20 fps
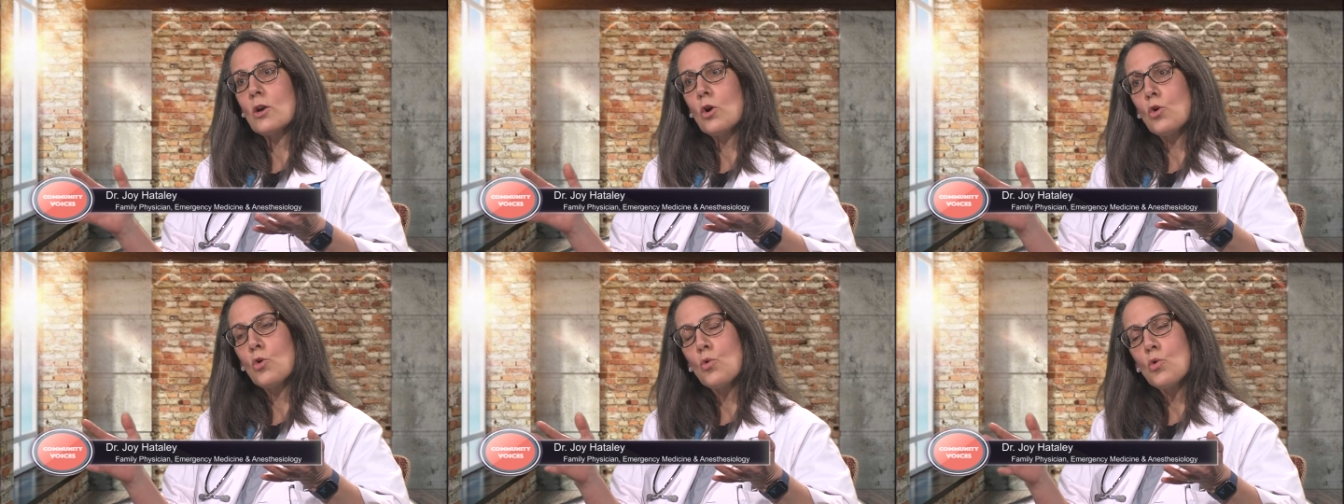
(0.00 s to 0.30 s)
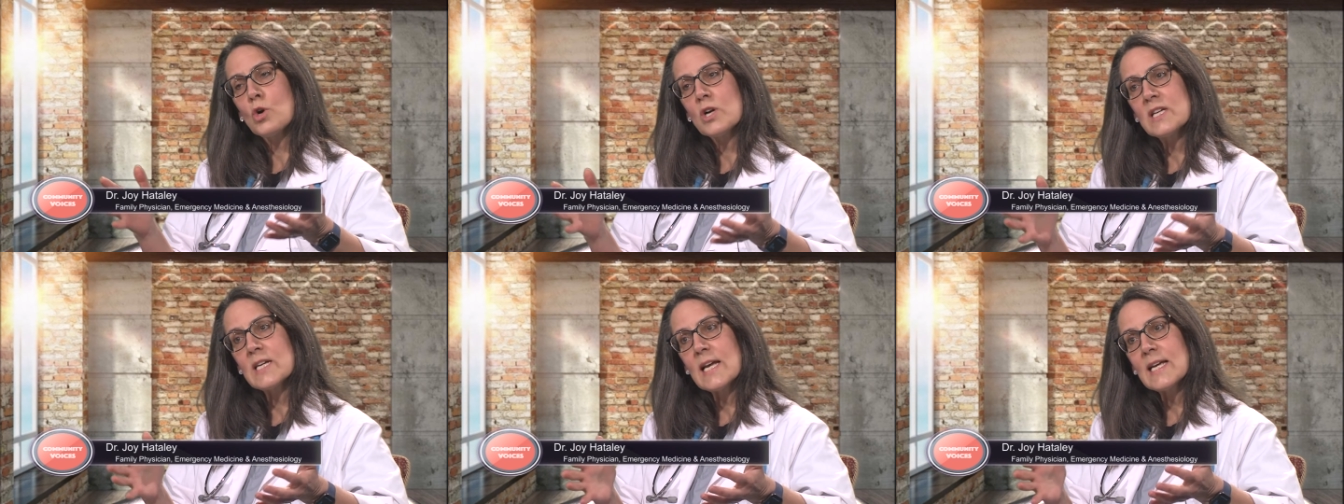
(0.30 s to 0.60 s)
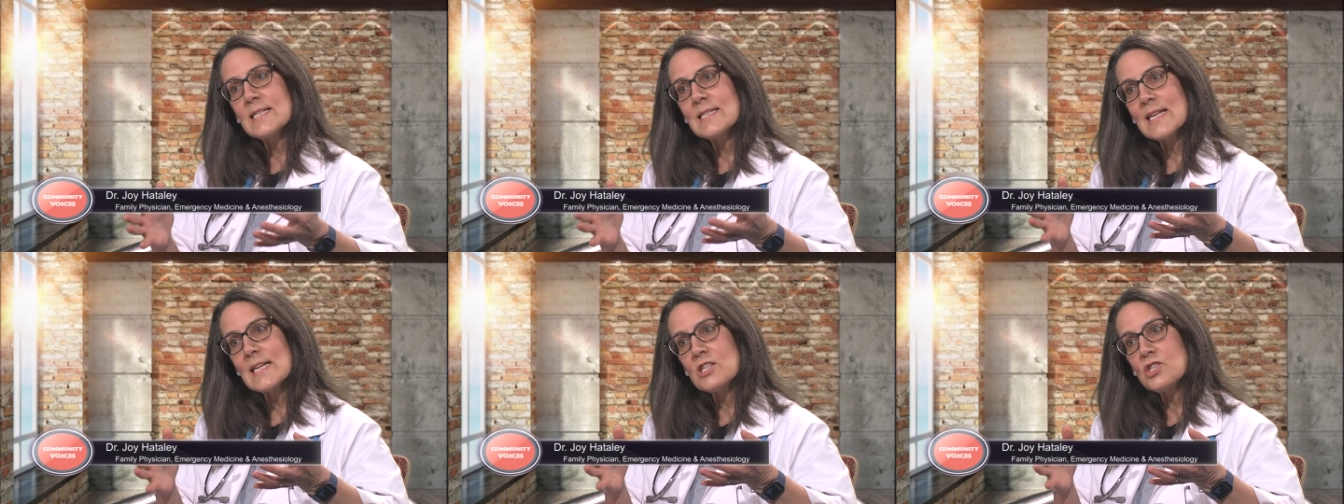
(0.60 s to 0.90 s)
Our
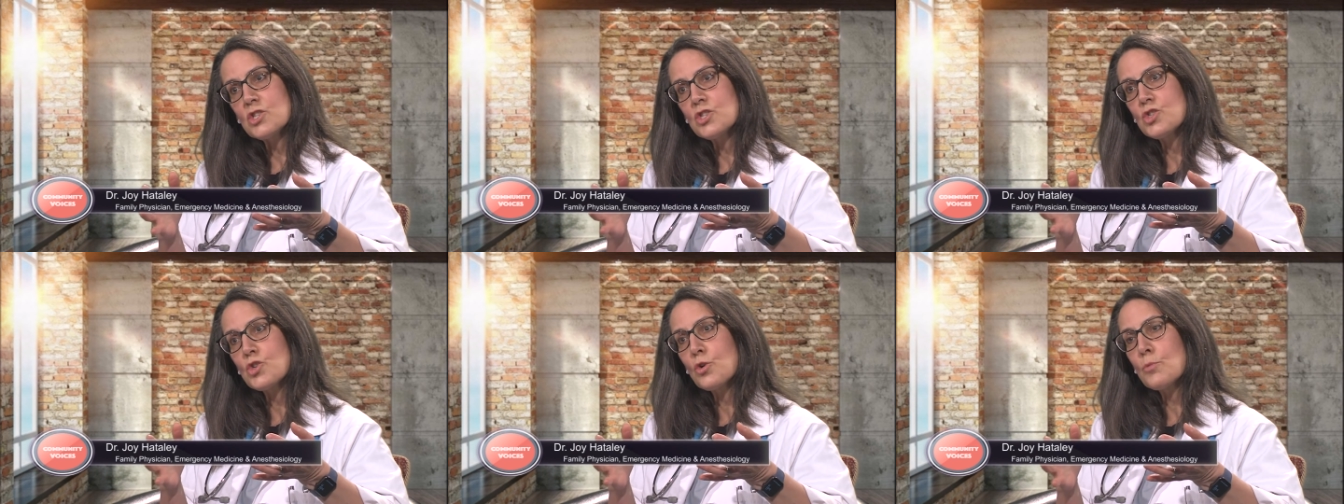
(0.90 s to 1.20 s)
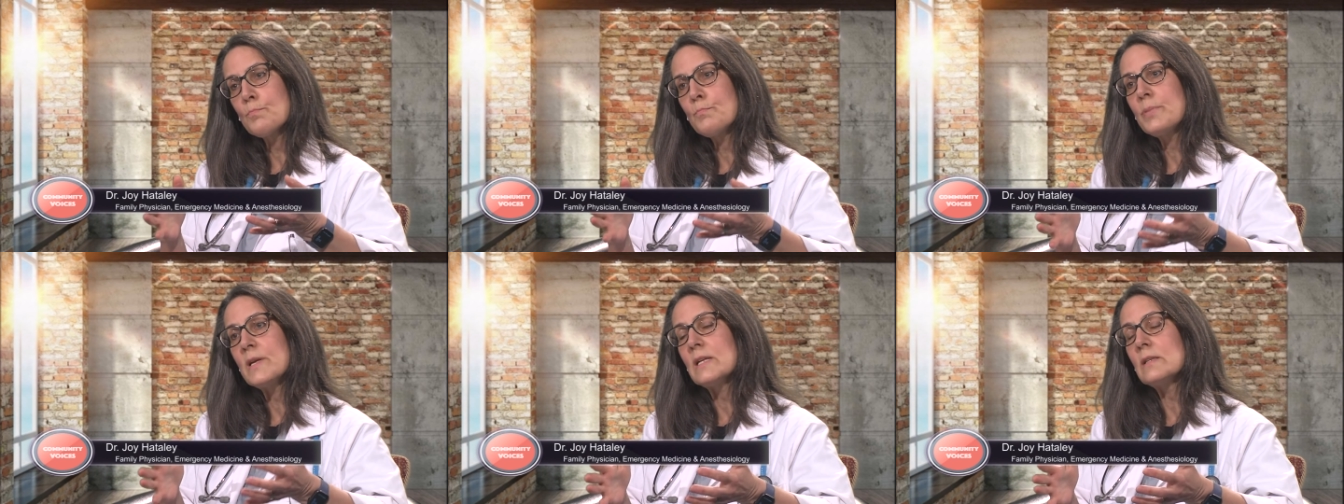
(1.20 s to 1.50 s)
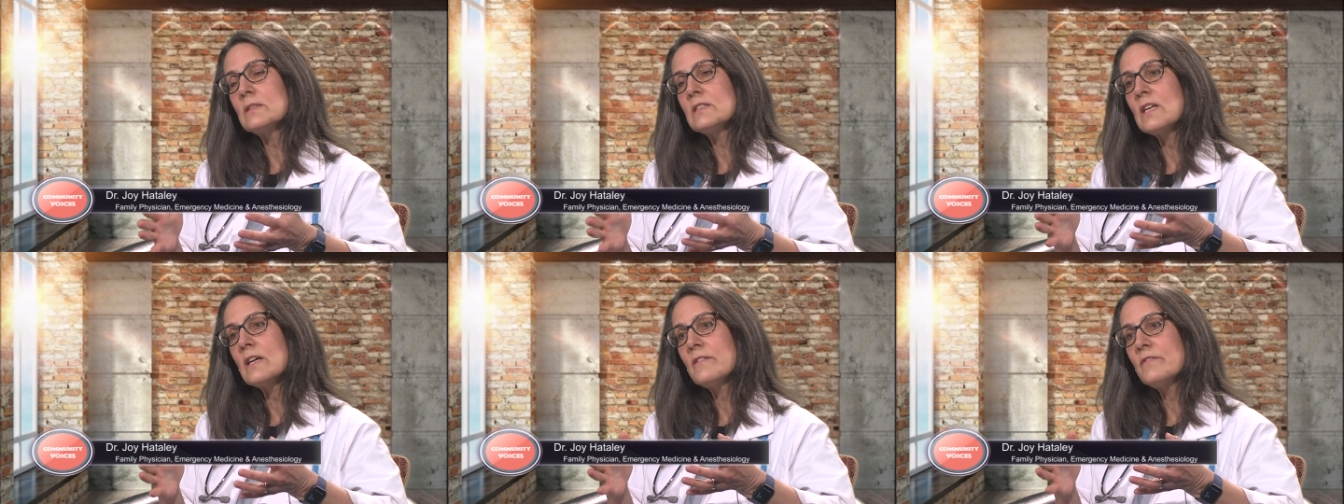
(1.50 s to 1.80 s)
organizations are
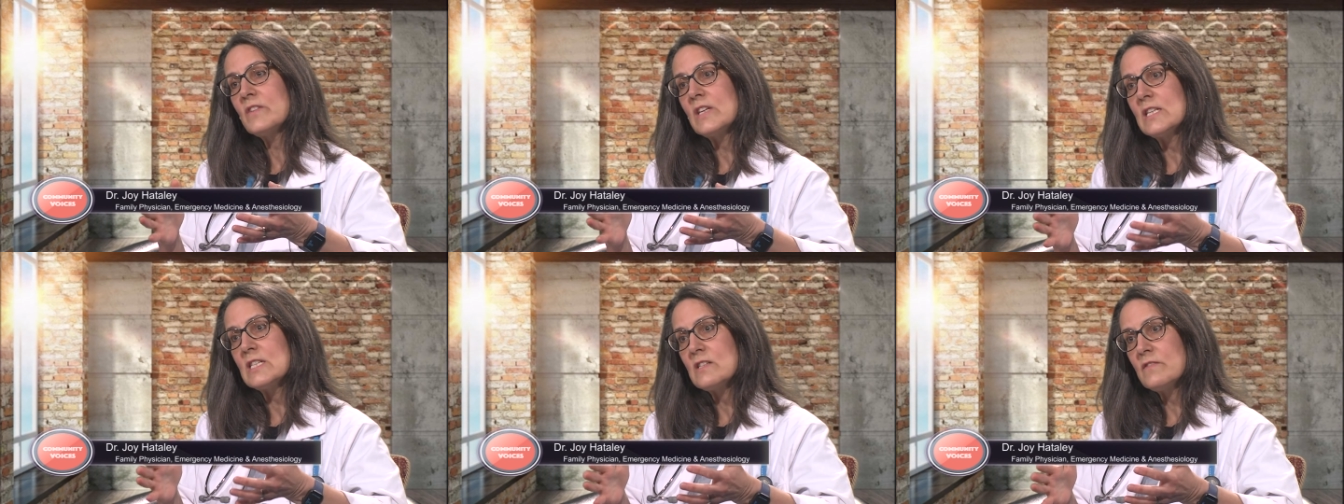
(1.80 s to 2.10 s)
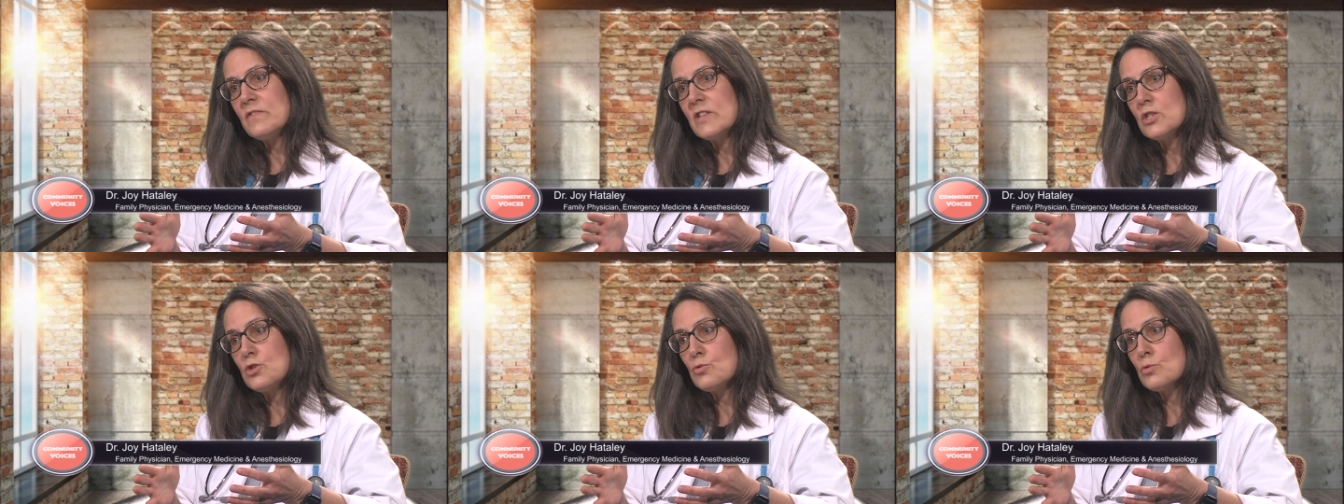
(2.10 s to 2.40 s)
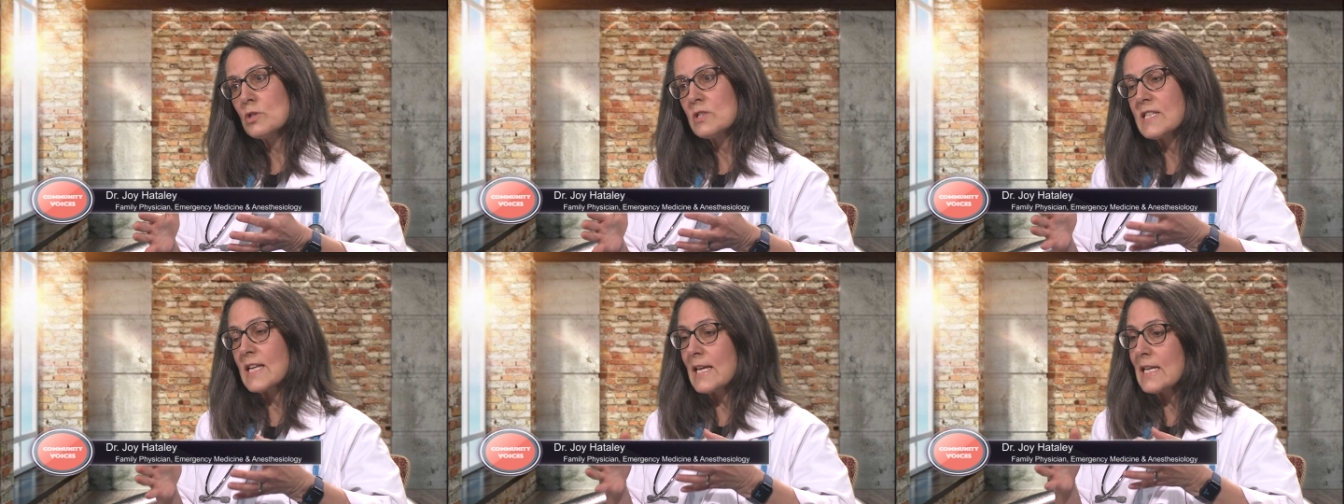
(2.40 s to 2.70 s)
built of individuals,